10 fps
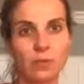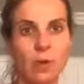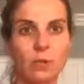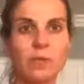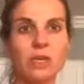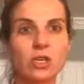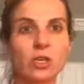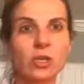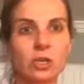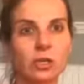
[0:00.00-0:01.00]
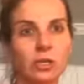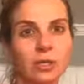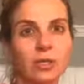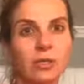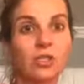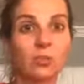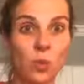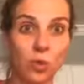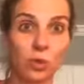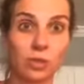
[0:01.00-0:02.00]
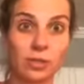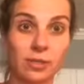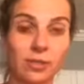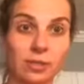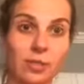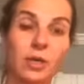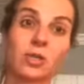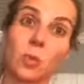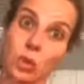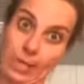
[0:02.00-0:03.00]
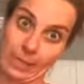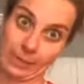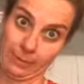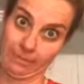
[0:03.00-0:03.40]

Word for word: what would make your s'mores, s'more yes.